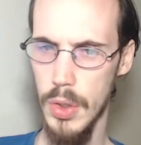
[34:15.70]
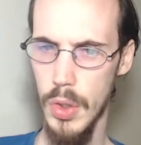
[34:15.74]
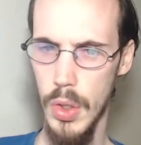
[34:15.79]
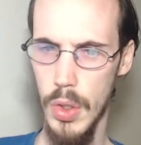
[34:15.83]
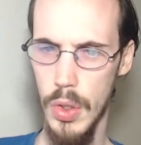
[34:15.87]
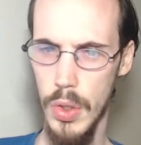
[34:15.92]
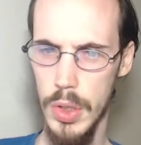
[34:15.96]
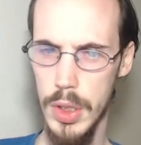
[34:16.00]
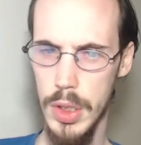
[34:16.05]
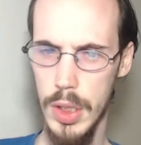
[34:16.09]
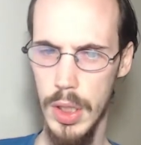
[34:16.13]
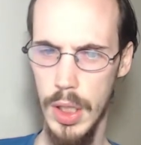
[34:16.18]
He
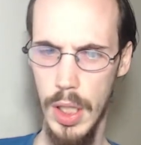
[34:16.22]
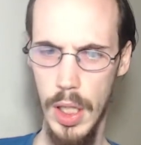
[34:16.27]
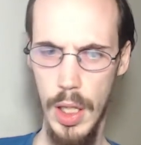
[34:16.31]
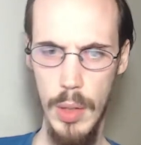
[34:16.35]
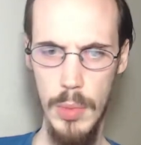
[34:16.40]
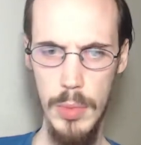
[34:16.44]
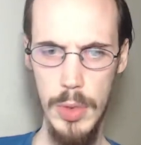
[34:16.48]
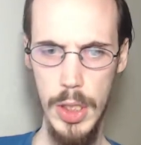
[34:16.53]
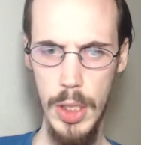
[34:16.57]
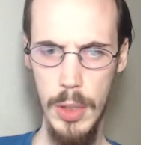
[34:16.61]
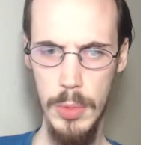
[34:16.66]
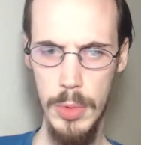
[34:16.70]
looks at
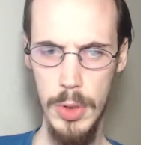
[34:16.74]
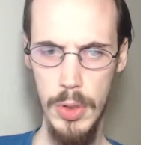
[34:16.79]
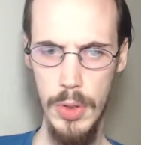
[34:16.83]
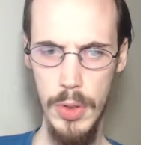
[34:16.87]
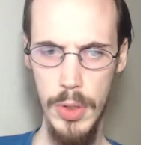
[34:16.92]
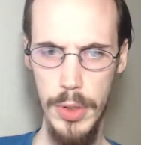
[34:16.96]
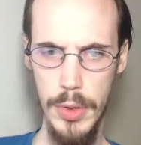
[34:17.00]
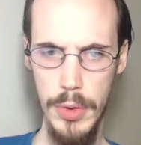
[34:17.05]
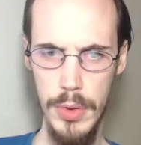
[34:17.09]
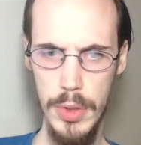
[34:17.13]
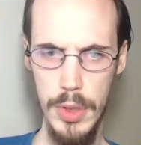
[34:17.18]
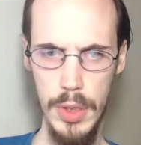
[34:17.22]
MGM
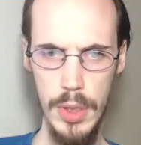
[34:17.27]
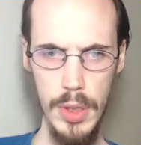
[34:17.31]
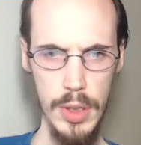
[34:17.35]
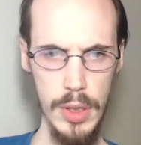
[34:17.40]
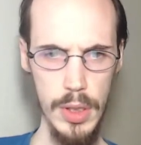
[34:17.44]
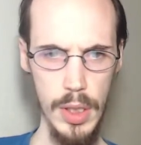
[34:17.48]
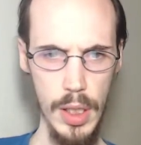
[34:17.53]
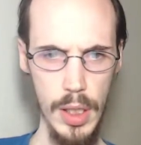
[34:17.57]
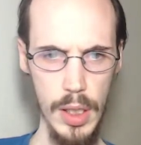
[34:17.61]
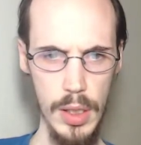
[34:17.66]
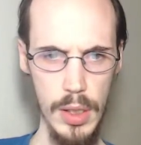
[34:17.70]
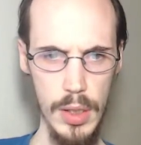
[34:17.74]
Studios.
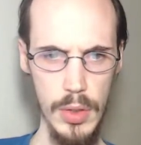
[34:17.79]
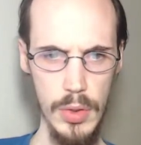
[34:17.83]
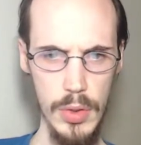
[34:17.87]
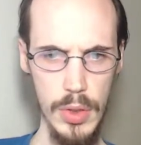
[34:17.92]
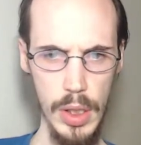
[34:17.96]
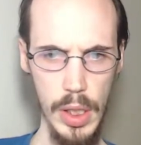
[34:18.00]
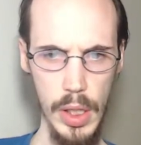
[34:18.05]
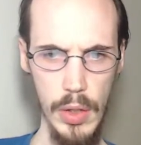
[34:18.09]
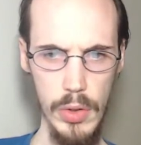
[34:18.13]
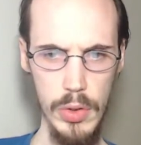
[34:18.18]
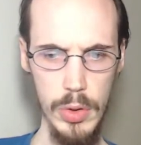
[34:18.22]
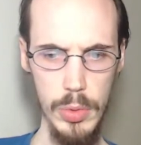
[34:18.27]
It's like, there's
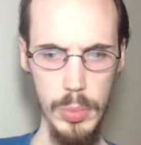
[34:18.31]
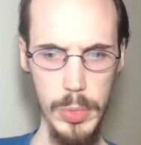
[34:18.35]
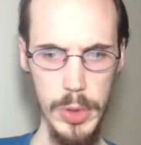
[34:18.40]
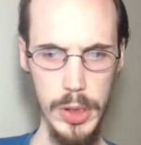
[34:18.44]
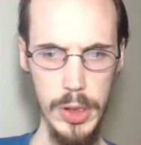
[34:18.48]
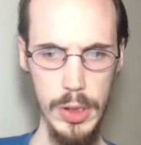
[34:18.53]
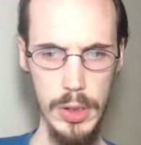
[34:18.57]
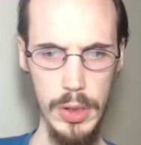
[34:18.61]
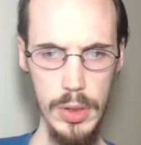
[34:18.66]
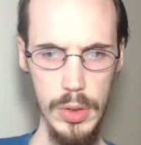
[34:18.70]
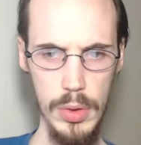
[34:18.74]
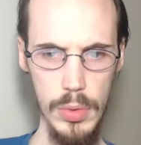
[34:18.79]
a character
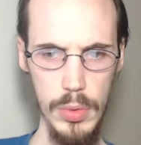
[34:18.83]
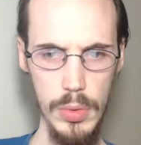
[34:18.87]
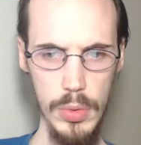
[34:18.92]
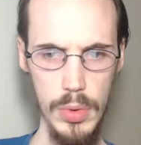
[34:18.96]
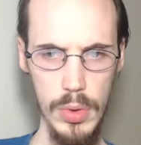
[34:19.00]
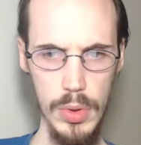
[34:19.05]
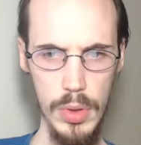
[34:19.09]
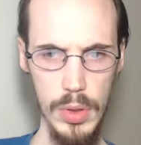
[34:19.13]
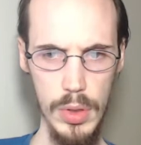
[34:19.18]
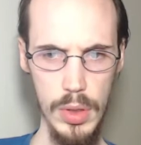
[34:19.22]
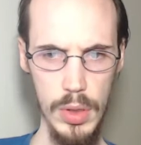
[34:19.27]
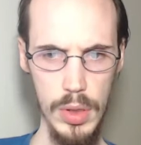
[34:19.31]
missing too.
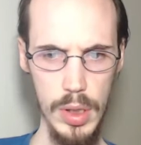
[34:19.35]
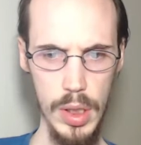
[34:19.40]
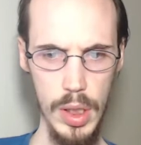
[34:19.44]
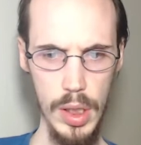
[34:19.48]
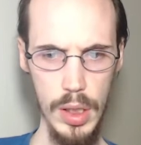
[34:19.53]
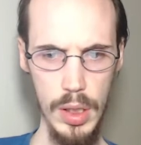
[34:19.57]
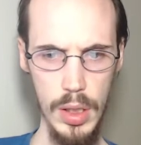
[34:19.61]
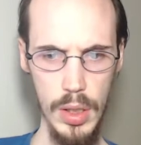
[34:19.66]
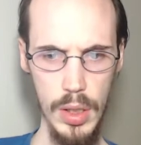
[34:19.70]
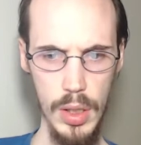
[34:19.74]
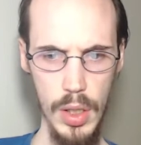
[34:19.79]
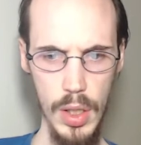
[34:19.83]

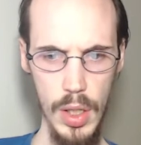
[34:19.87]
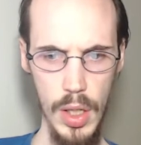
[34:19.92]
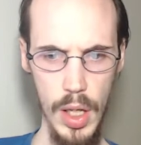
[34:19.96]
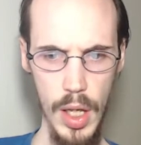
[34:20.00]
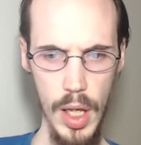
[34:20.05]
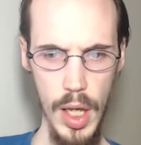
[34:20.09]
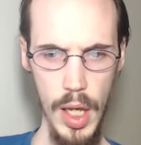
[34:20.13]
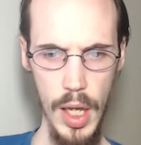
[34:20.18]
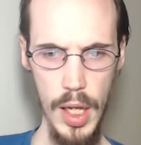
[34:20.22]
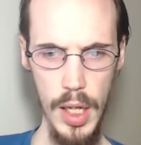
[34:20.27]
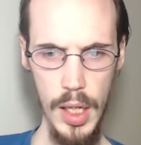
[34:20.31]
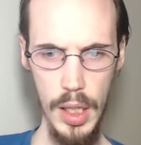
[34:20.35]
Like,
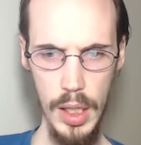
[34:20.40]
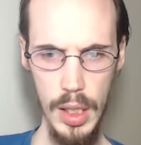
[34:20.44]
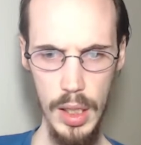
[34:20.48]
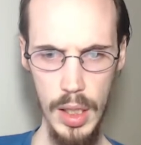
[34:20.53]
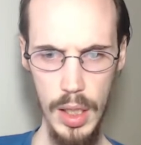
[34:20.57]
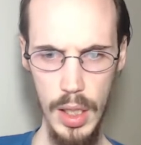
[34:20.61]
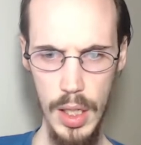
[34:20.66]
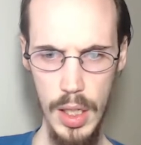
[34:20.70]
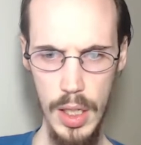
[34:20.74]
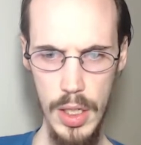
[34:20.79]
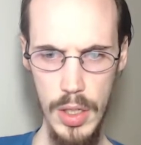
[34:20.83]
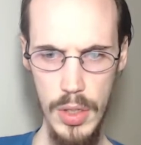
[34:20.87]
hey,
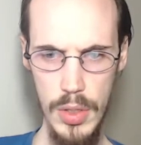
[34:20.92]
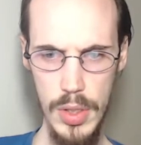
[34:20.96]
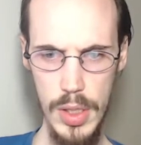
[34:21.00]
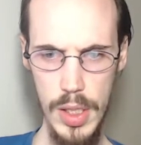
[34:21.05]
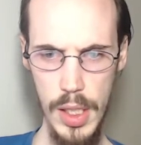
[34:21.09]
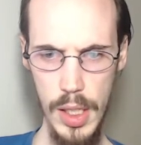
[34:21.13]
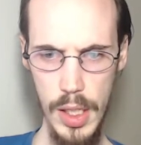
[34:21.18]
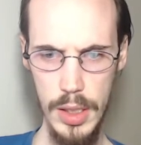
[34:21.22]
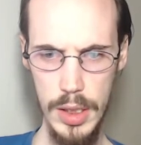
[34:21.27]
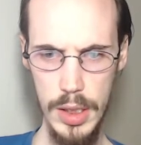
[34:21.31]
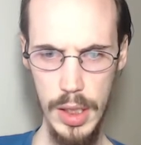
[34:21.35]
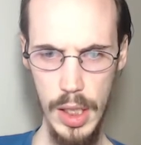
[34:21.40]
do you
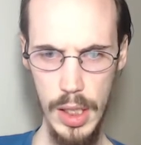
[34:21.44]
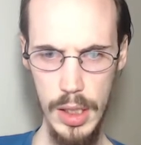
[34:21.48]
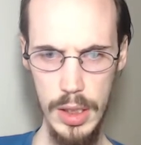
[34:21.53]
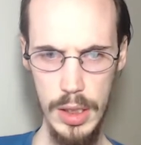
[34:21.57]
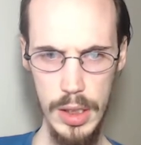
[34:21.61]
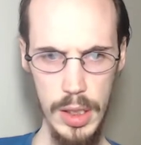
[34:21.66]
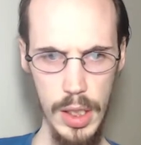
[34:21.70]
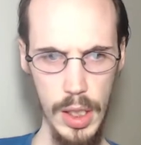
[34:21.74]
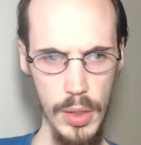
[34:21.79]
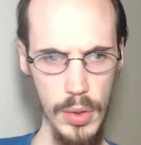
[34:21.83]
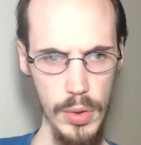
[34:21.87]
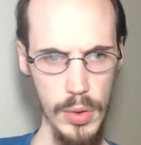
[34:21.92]
see that sign
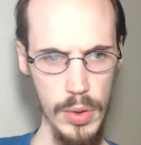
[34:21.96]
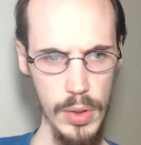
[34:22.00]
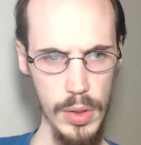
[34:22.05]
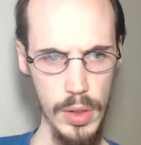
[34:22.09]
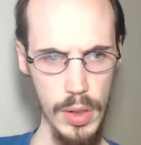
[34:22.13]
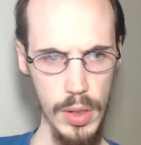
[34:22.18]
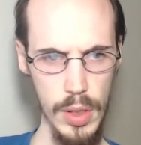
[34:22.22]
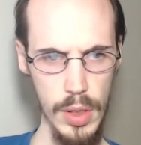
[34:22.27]
just now?